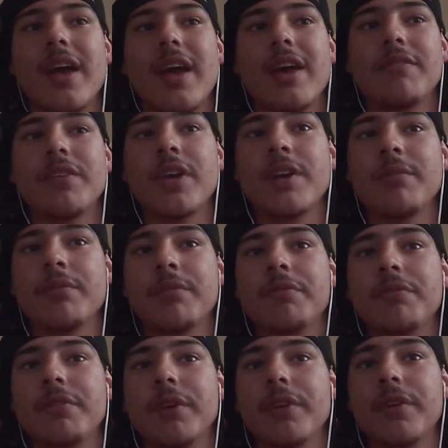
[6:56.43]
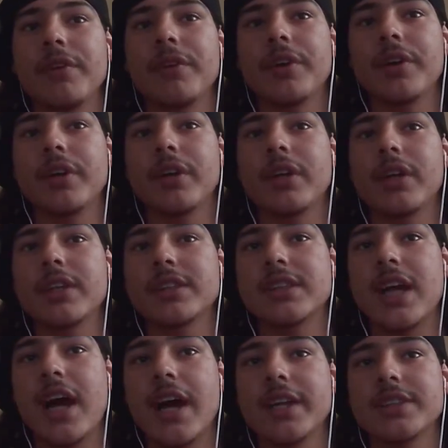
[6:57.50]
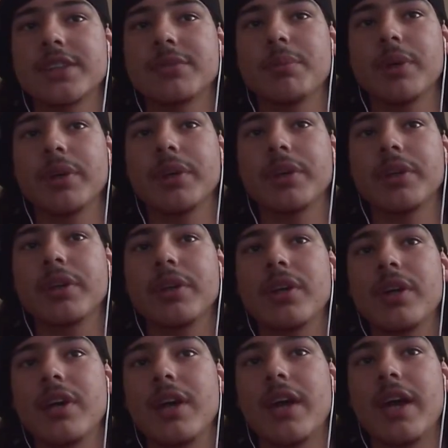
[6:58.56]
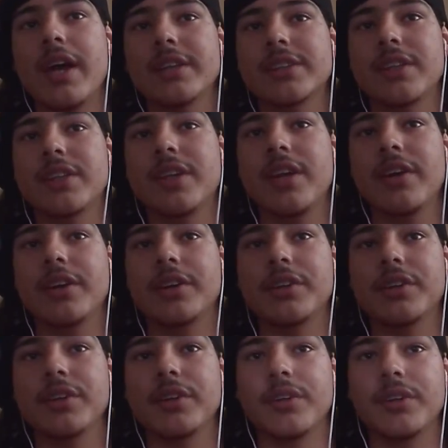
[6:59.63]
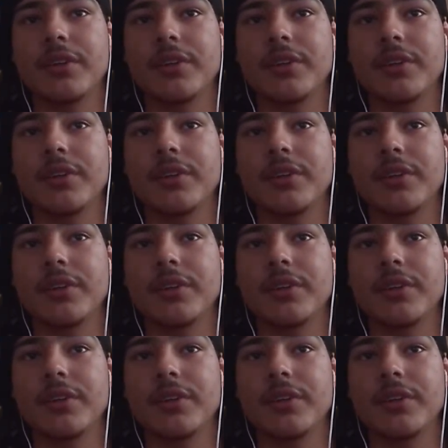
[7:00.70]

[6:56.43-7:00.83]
and him furthering his Heisenberg-esque character.